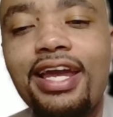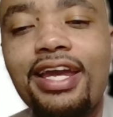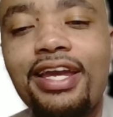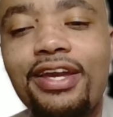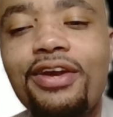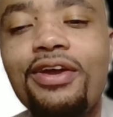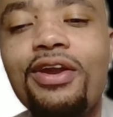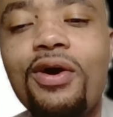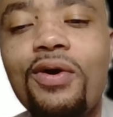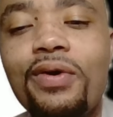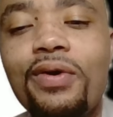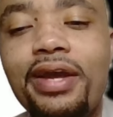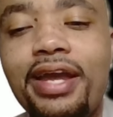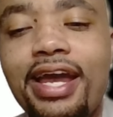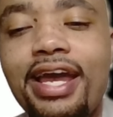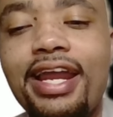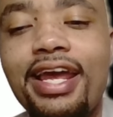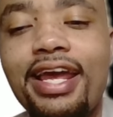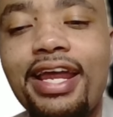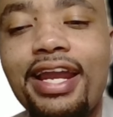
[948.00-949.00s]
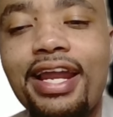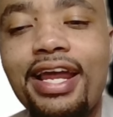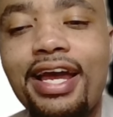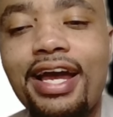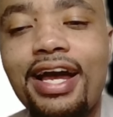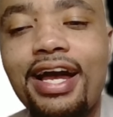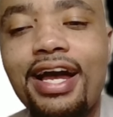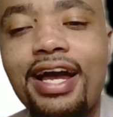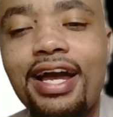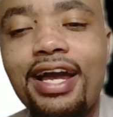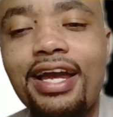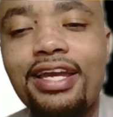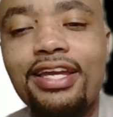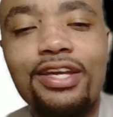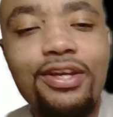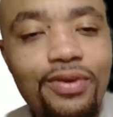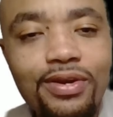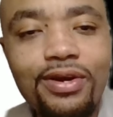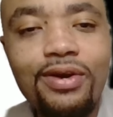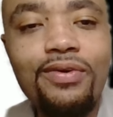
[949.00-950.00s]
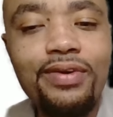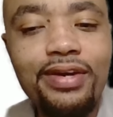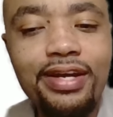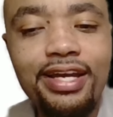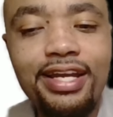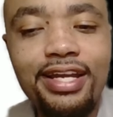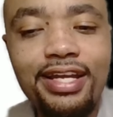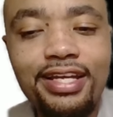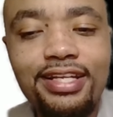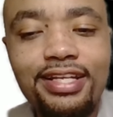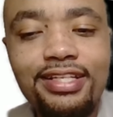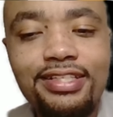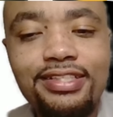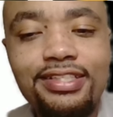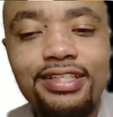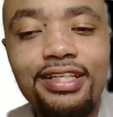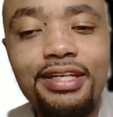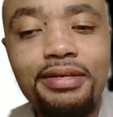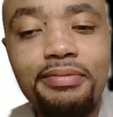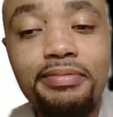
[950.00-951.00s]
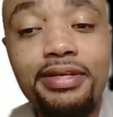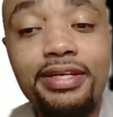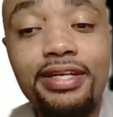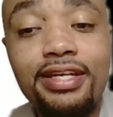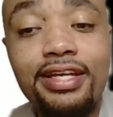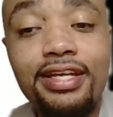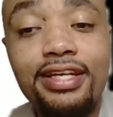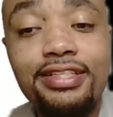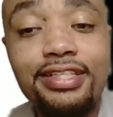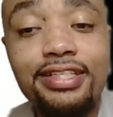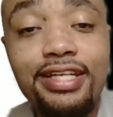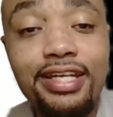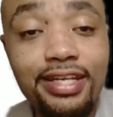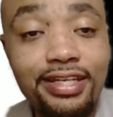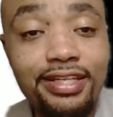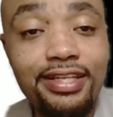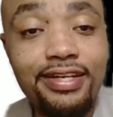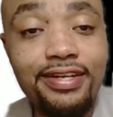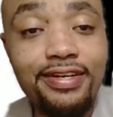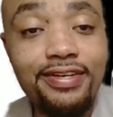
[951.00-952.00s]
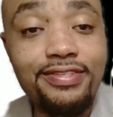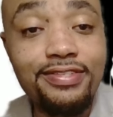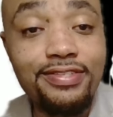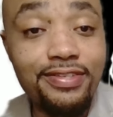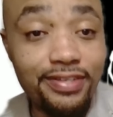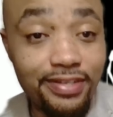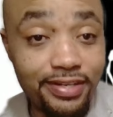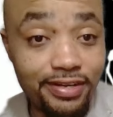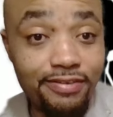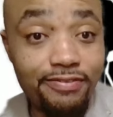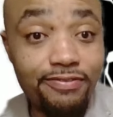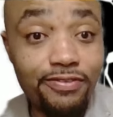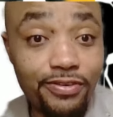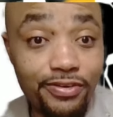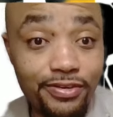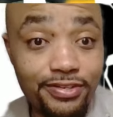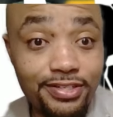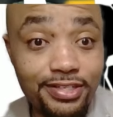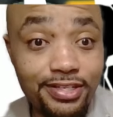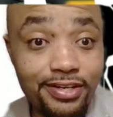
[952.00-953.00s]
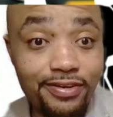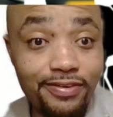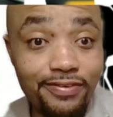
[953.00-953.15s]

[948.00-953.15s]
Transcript: You don't get it. You don't get it. So let me take you there so you can get it for yourself.